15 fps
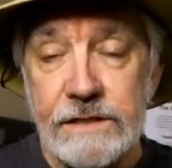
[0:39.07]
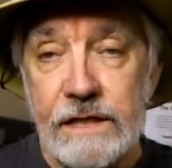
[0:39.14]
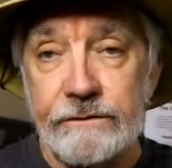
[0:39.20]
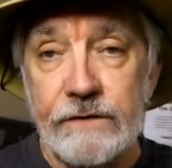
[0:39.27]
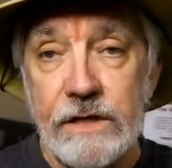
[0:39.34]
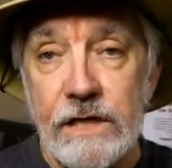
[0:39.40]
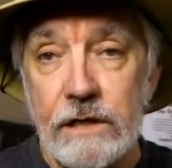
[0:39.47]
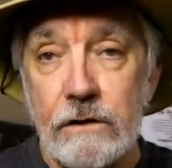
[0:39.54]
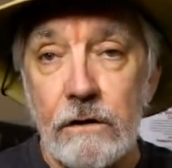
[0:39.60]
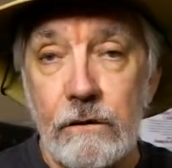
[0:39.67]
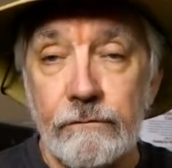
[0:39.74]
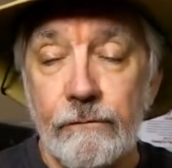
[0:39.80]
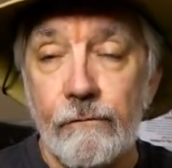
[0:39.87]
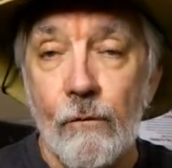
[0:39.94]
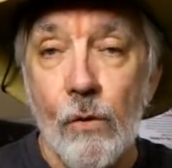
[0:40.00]
D V D
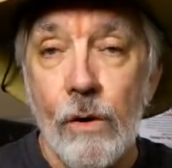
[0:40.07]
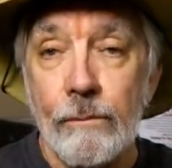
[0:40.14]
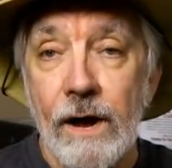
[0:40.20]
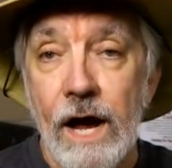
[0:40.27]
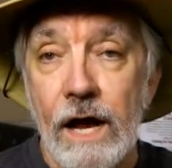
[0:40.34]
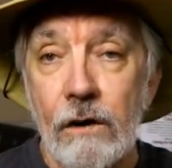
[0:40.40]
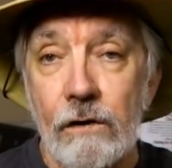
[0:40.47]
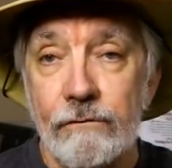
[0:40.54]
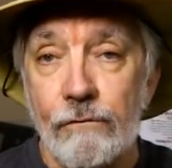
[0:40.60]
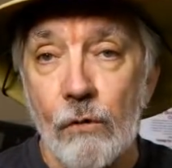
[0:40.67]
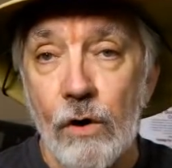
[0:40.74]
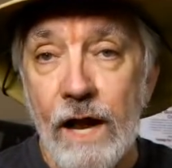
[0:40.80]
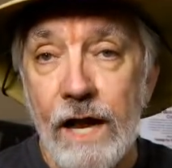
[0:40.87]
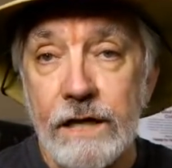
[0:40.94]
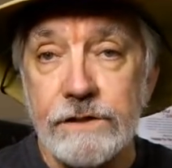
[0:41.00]
called four by or
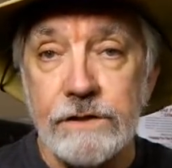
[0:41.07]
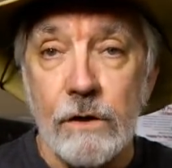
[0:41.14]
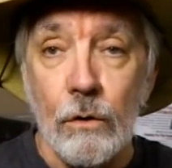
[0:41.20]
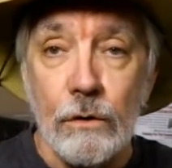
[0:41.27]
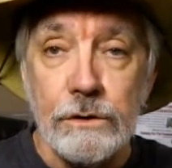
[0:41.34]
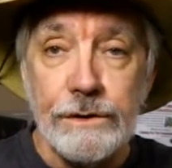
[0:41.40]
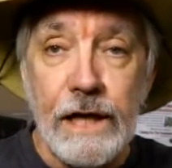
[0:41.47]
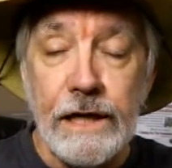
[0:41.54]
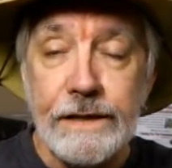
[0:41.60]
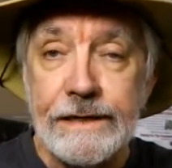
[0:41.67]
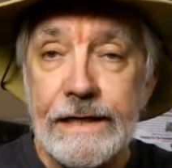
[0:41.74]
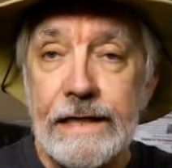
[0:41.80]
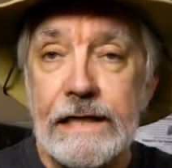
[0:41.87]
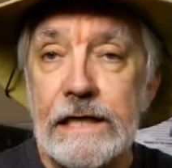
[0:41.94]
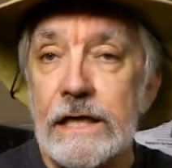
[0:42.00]
four X Gold
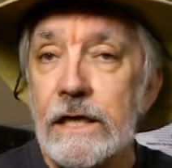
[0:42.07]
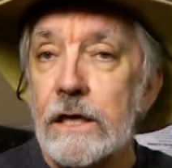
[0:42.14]
Hunting.